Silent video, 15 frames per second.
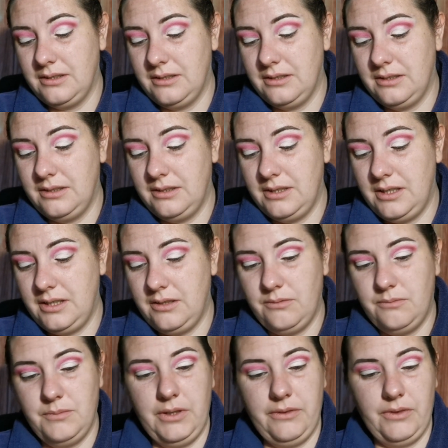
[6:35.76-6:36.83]
And then
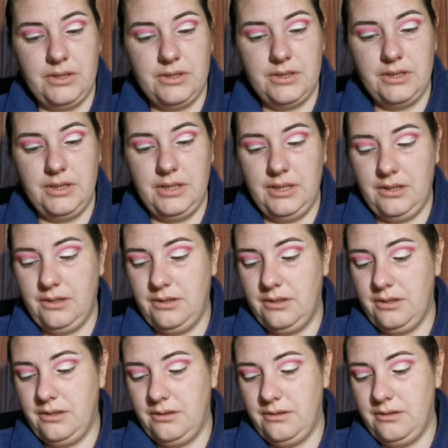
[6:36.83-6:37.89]
it into the
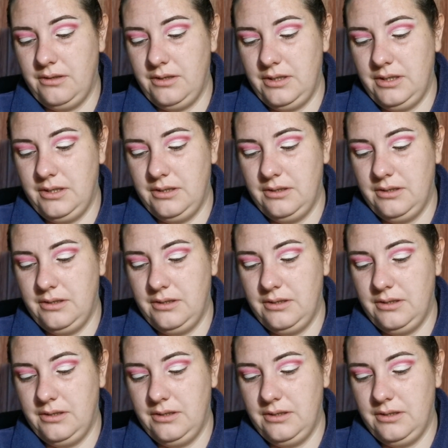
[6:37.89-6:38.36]
other eye.